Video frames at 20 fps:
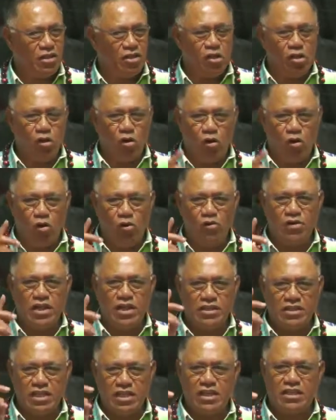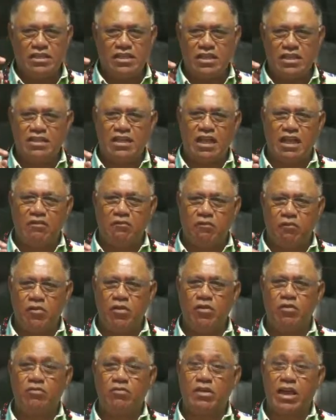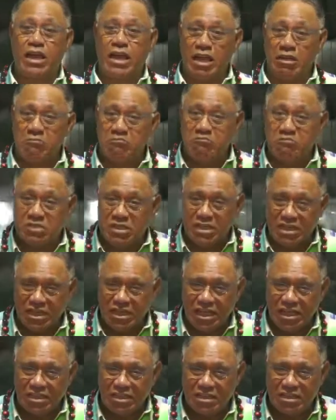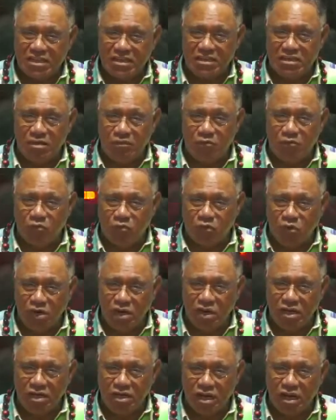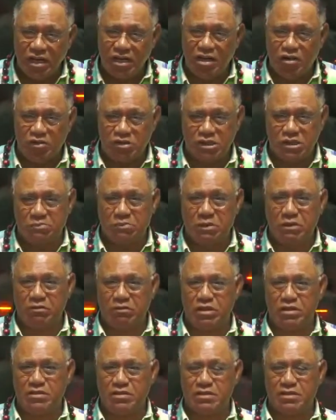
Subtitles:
Only Jesus can fill the emptiness, the void in our spirits.